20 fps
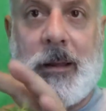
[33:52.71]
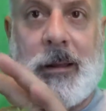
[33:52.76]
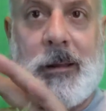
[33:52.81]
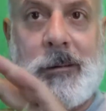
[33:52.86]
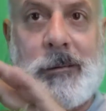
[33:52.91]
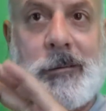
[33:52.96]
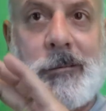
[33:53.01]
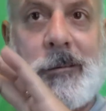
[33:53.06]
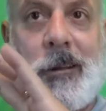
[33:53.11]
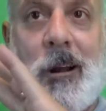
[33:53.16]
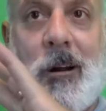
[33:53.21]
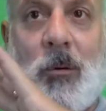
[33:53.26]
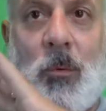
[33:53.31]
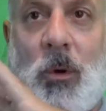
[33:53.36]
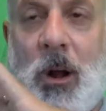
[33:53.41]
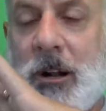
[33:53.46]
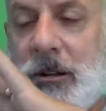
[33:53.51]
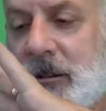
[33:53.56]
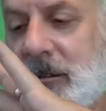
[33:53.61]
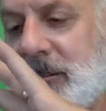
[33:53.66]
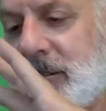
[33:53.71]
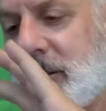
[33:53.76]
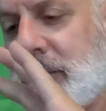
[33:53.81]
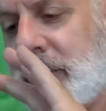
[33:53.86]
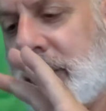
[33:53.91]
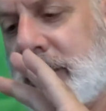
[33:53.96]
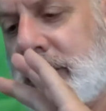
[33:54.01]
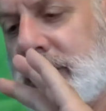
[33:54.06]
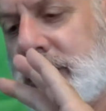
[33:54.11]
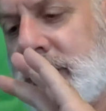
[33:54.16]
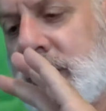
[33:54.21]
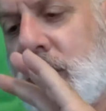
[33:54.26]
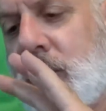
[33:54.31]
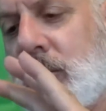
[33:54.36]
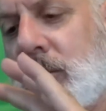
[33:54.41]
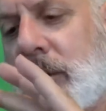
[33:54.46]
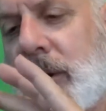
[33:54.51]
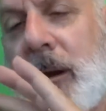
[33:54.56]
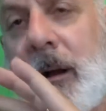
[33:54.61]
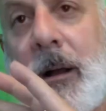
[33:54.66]
You get tired of watching some
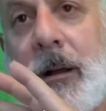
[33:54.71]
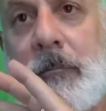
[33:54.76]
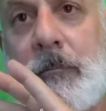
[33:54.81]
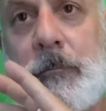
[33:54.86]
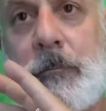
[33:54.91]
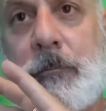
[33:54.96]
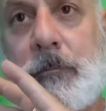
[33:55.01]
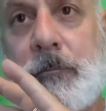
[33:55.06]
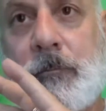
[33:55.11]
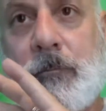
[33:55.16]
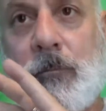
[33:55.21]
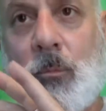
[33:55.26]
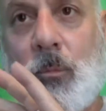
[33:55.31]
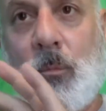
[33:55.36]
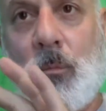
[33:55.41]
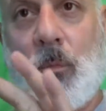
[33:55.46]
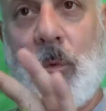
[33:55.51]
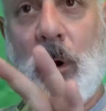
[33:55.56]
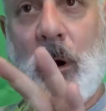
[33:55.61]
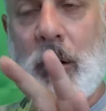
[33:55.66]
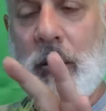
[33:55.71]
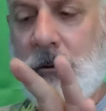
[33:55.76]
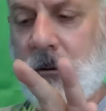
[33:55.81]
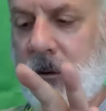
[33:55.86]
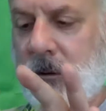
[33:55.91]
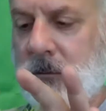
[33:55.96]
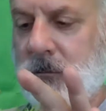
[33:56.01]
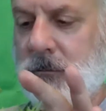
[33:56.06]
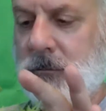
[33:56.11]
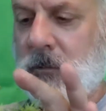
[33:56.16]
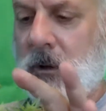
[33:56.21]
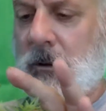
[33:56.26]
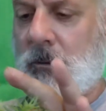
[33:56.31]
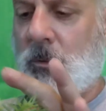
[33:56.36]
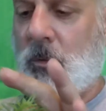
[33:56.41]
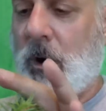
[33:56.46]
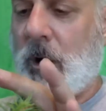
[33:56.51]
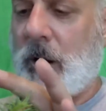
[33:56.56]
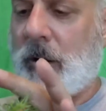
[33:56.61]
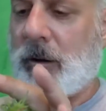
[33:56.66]
old guy wiring and
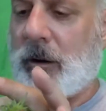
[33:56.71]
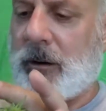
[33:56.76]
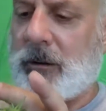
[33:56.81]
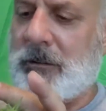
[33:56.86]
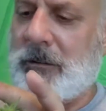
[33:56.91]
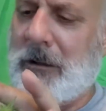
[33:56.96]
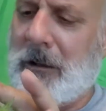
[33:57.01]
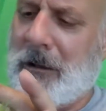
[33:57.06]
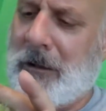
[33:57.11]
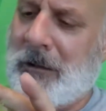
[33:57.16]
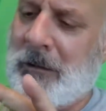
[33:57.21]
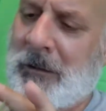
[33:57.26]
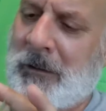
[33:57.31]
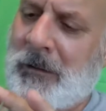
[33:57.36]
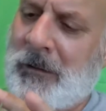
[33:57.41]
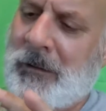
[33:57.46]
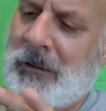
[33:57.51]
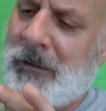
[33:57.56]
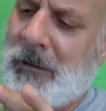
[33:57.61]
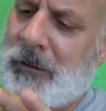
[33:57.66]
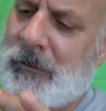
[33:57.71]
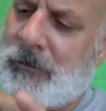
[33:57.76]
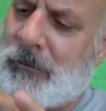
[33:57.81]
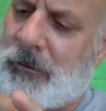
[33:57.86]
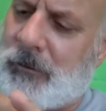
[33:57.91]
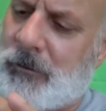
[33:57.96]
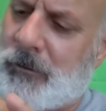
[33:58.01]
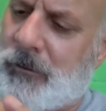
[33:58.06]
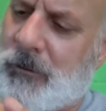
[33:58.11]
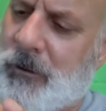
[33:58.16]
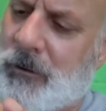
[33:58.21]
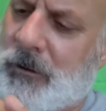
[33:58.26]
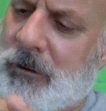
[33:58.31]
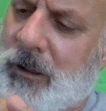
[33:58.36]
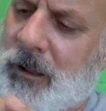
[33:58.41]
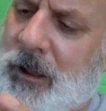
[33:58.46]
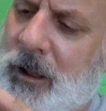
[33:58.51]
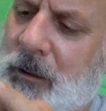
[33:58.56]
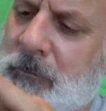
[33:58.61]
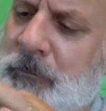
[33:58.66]
unwiring for a long
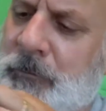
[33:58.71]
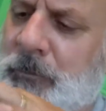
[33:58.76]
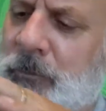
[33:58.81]
time.